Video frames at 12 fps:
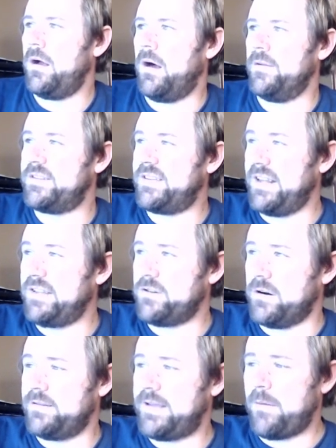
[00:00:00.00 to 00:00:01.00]
on this getting
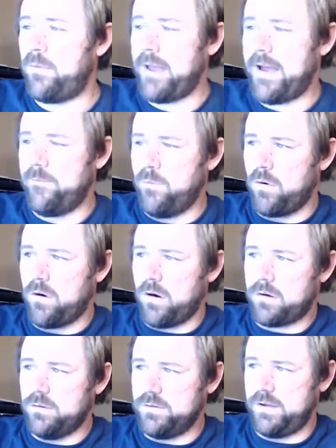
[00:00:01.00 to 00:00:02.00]
started tab, we have more
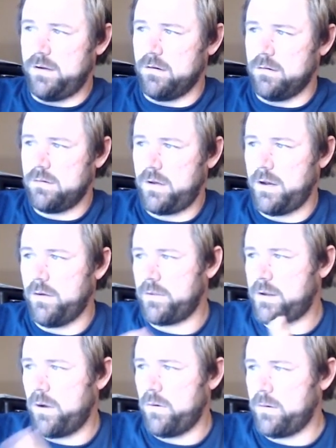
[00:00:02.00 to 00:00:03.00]
articles here, you know,
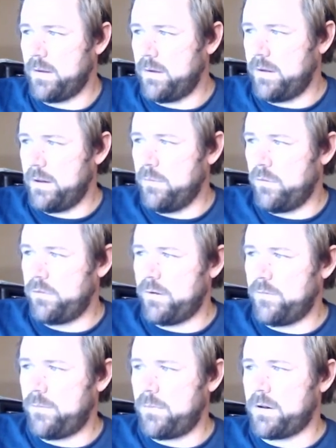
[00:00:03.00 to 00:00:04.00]
that go uh, into more
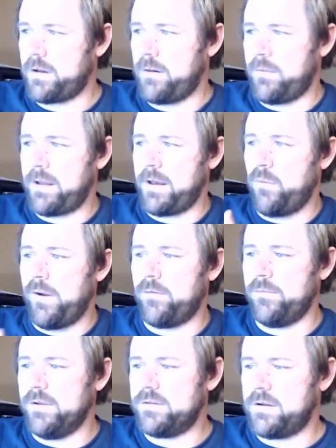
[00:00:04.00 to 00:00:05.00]
stuff. I'm gonna I'm gonna get away
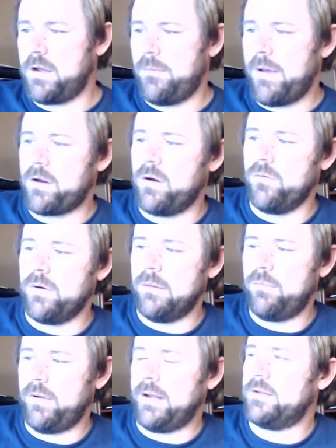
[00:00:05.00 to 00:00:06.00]
from this and come back over into
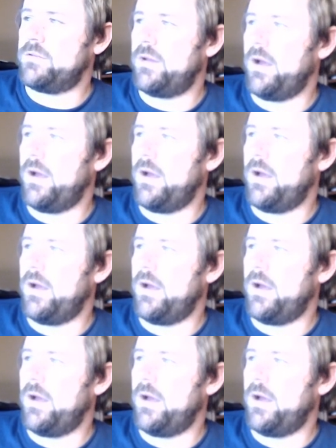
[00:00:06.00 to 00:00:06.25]
plants